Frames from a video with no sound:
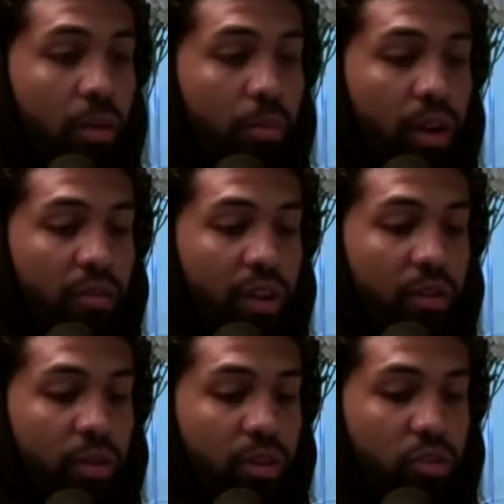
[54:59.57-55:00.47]
But I
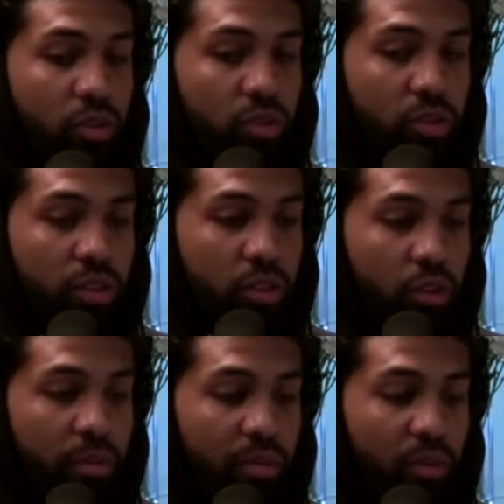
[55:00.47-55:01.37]
vaguely read the story, so
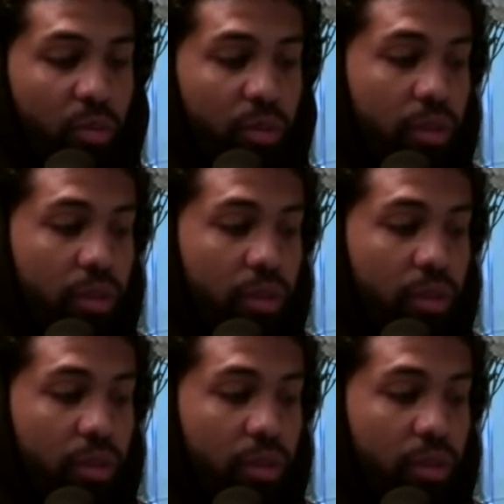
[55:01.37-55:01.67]
correct me if I'm wrong.